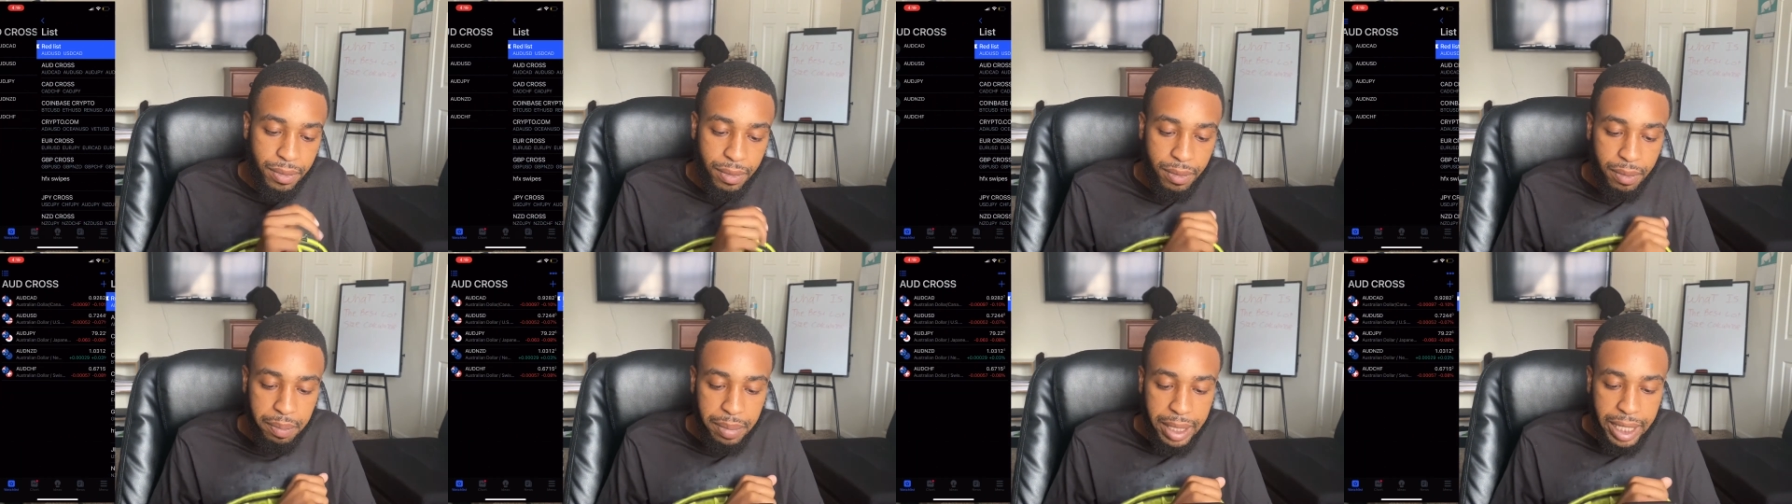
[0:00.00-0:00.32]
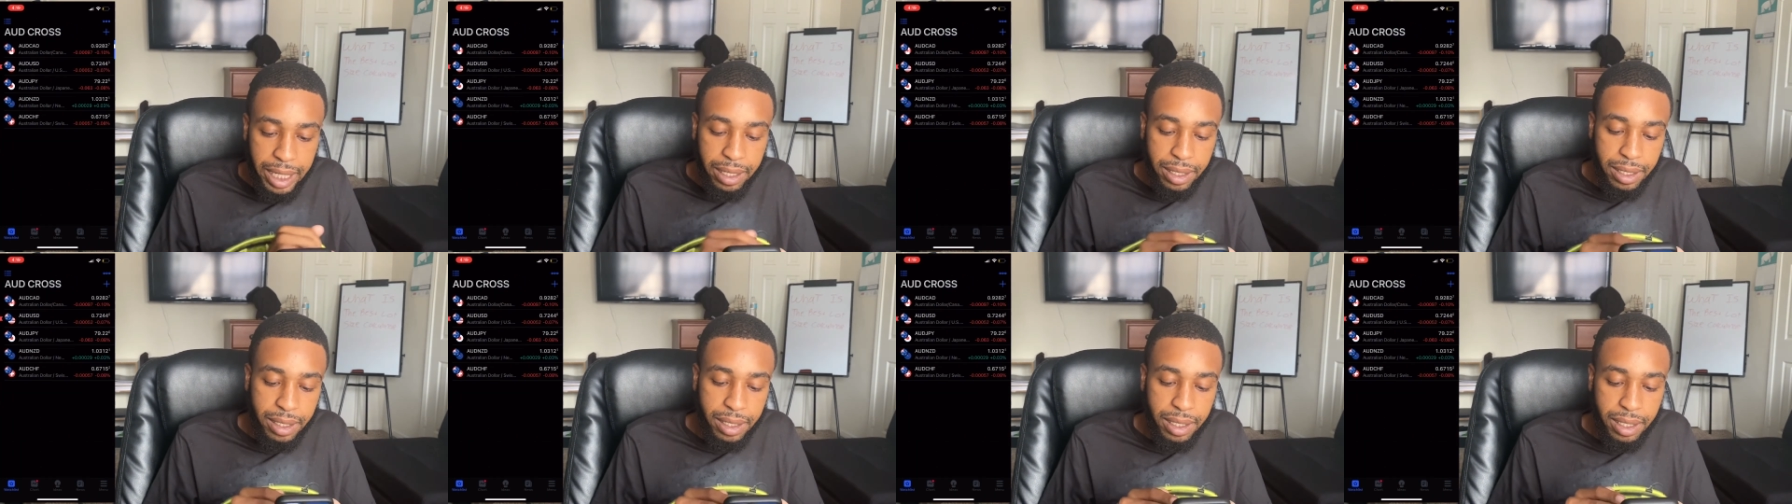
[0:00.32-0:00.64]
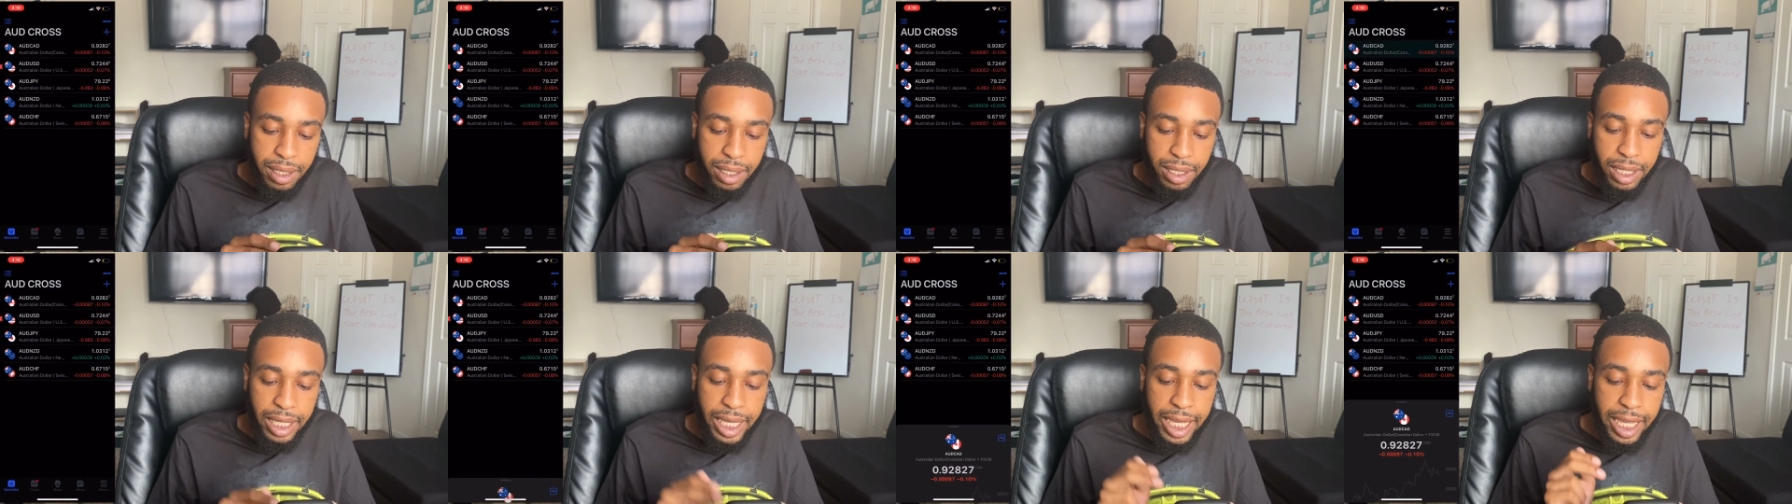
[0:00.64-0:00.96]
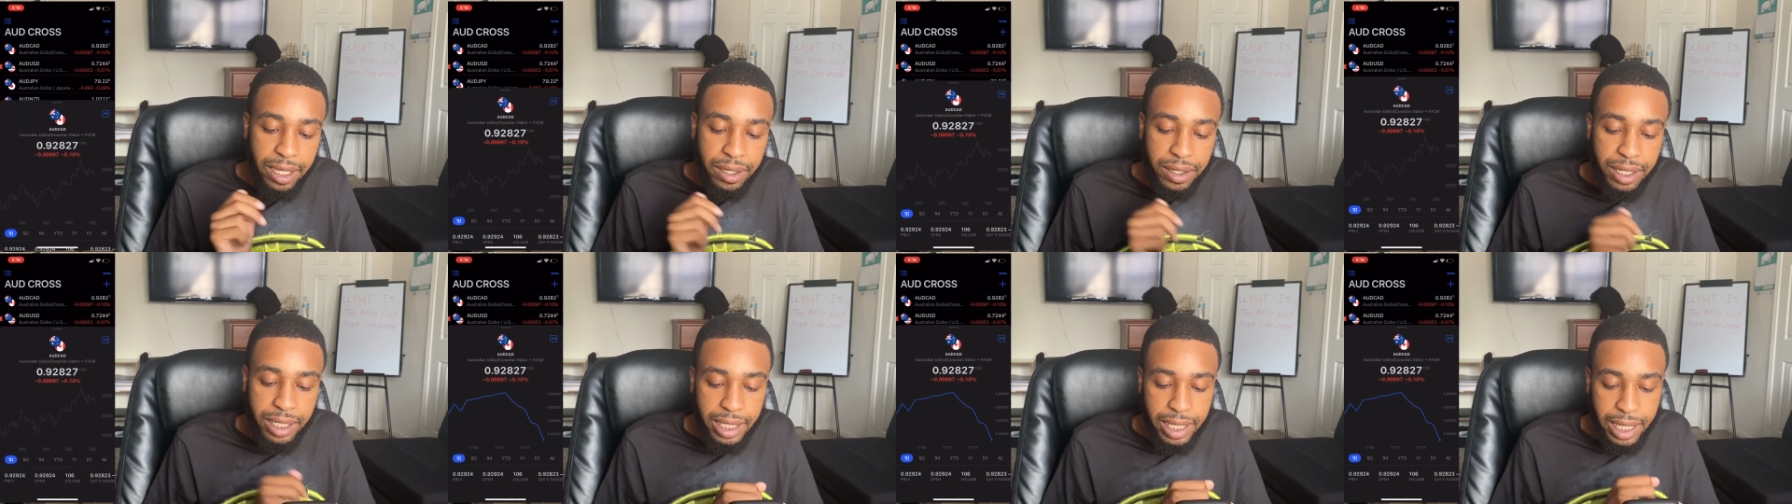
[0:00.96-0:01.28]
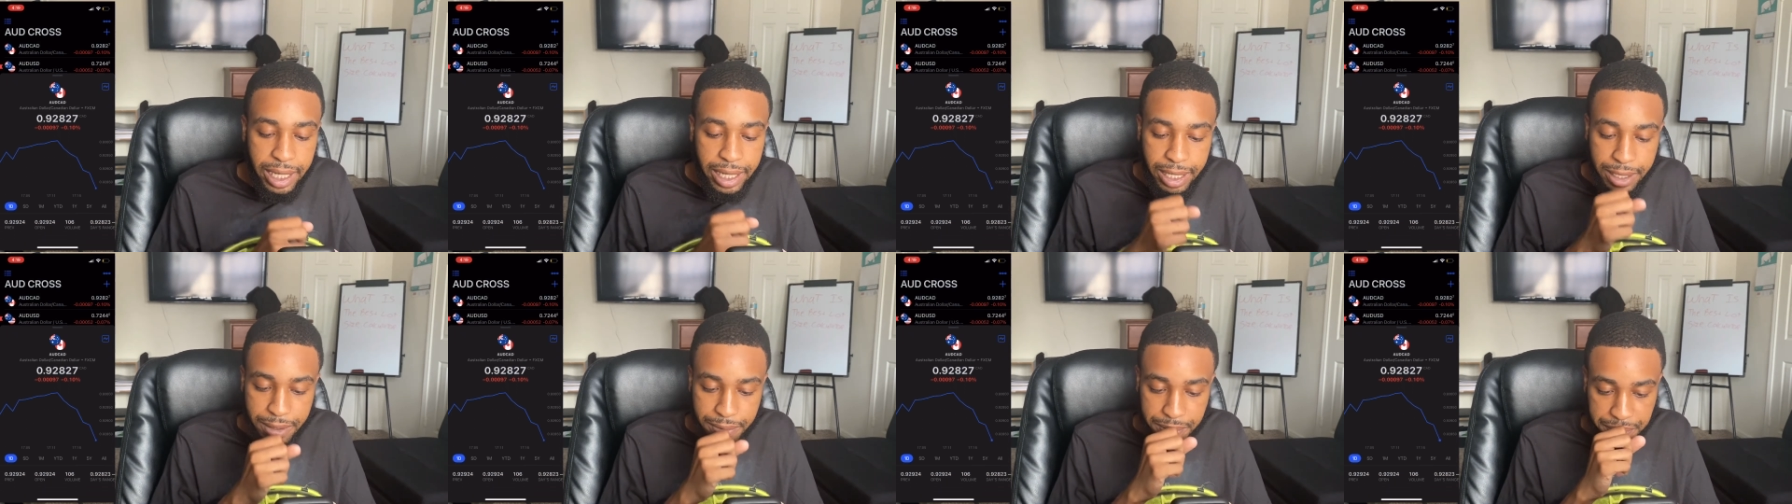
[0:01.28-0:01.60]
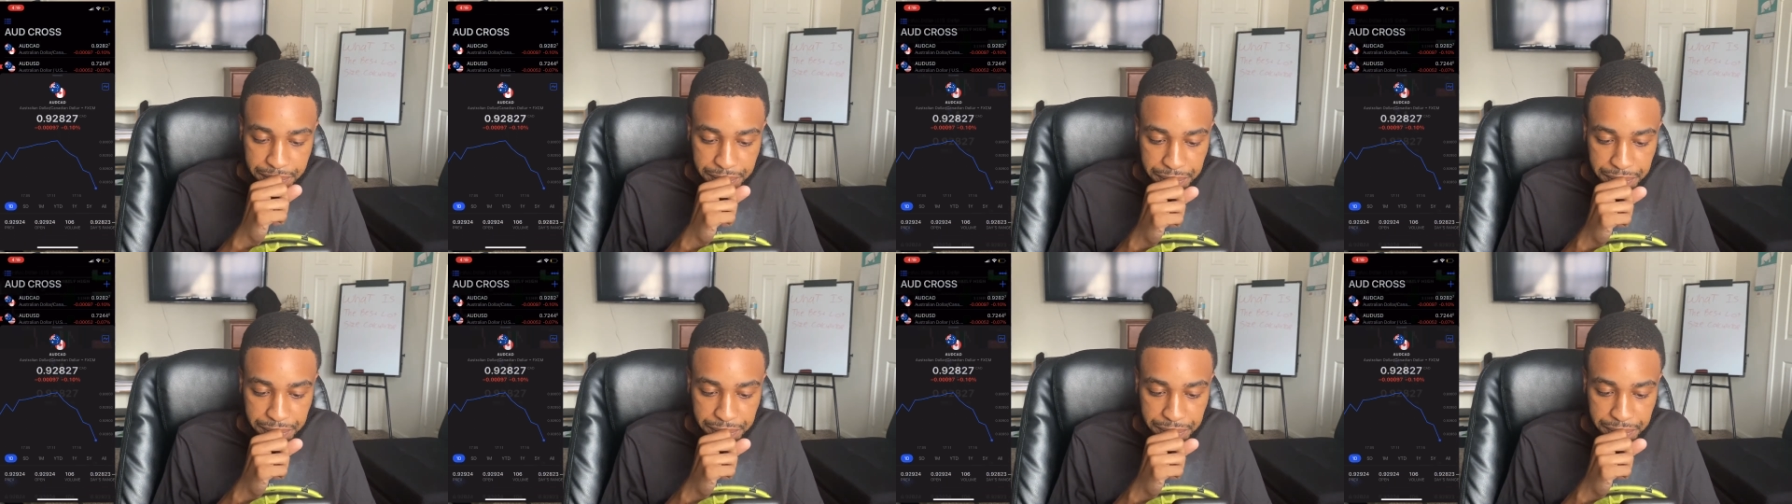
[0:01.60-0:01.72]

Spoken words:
Bet. AUD CAD.